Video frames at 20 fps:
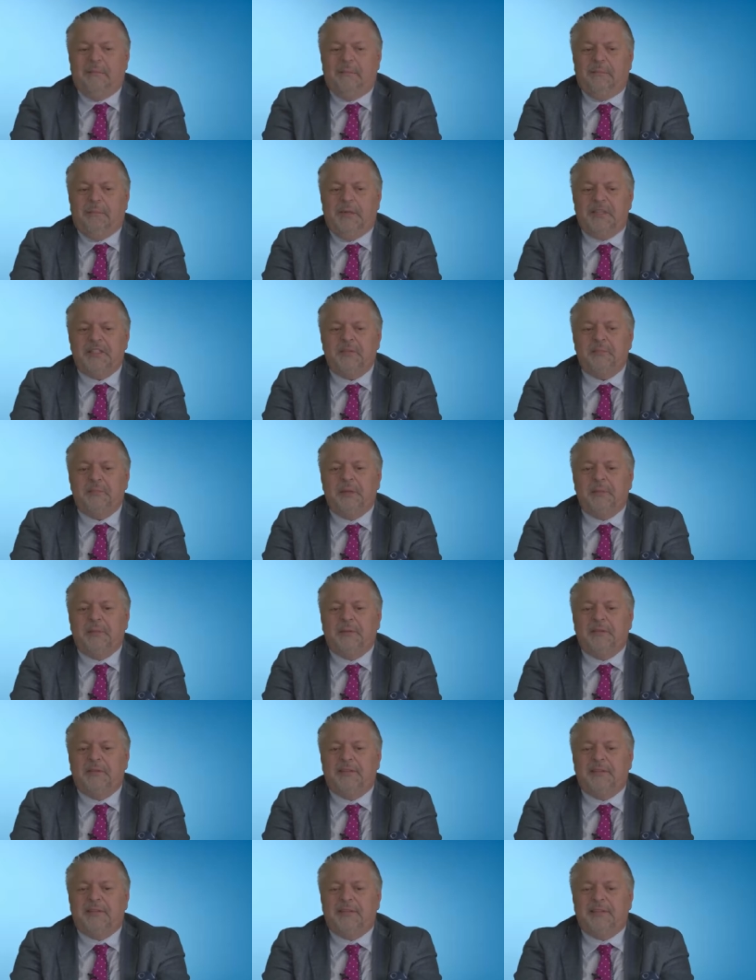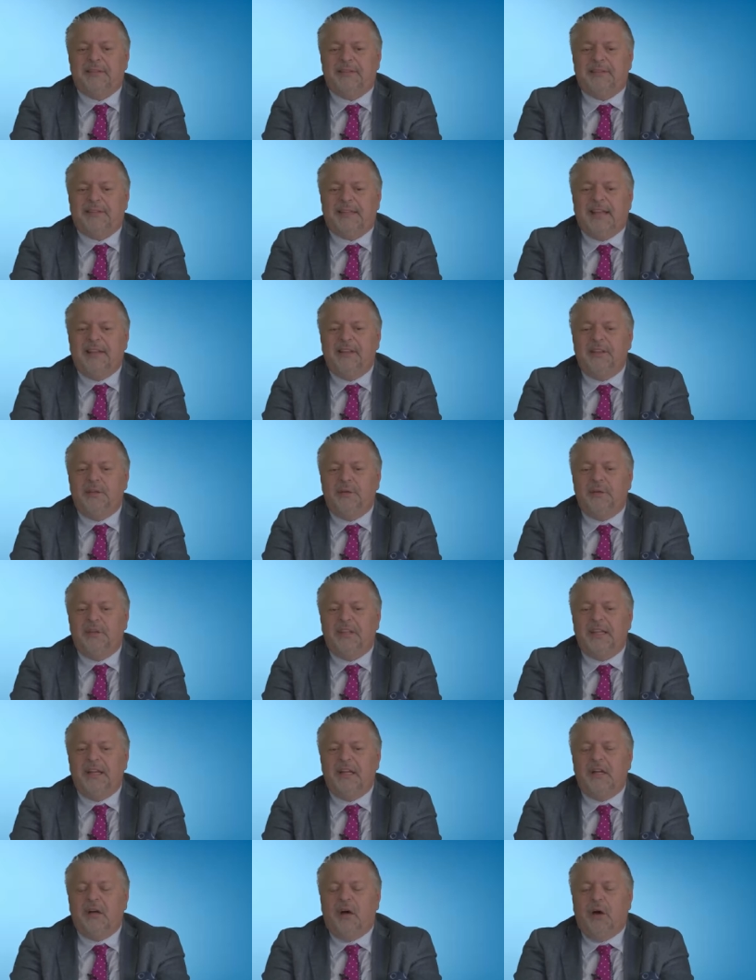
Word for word: business people tend to think